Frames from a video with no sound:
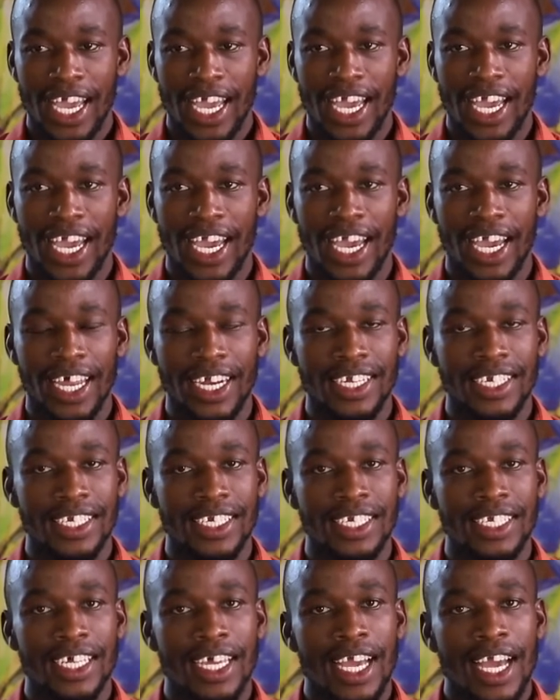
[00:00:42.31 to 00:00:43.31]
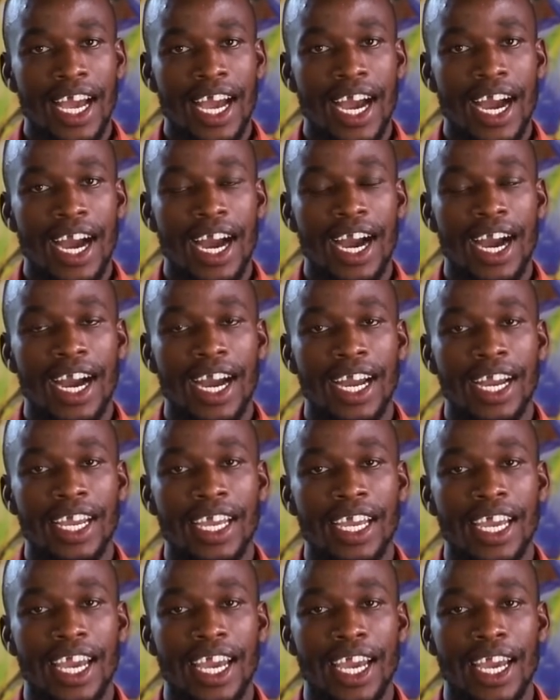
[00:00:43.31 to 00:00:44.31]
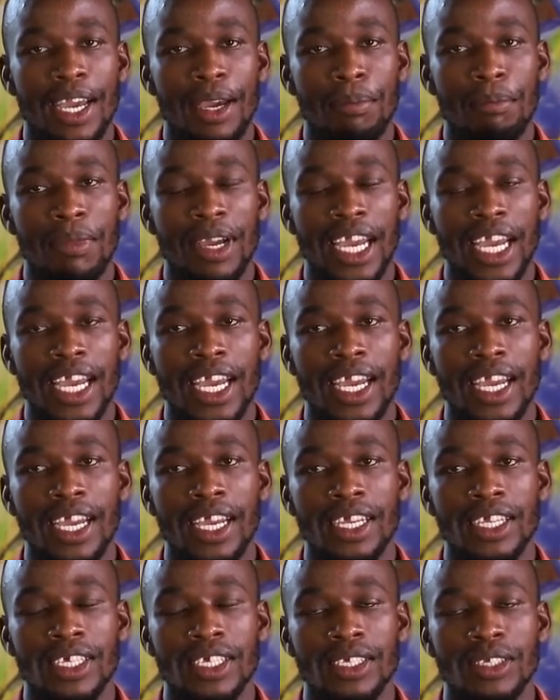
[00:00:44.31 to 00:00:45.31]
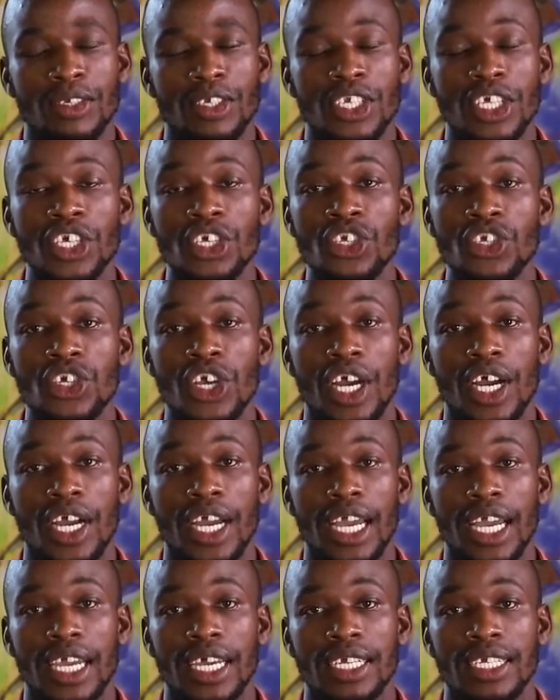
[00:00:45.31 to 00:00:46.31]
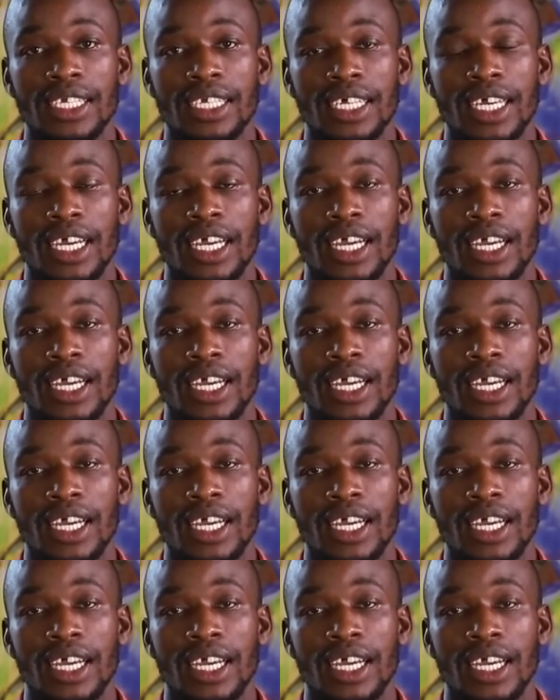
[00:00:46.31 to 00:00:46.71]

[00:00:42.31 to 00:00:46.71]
and I am a teacher at